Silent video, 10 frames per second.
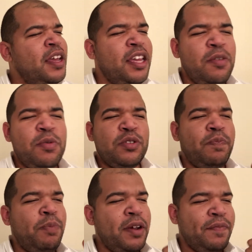He was
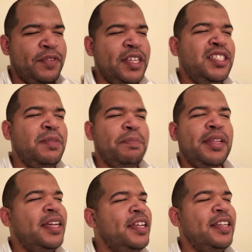putting
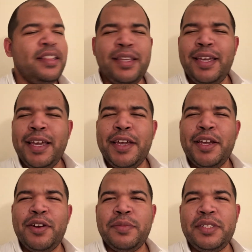discipline in the league,
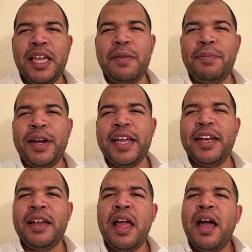you know what I'm saying?
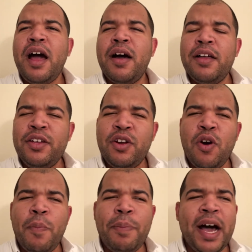Bringing, you
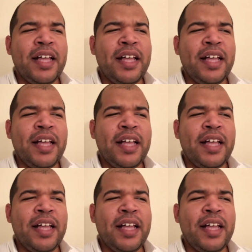know,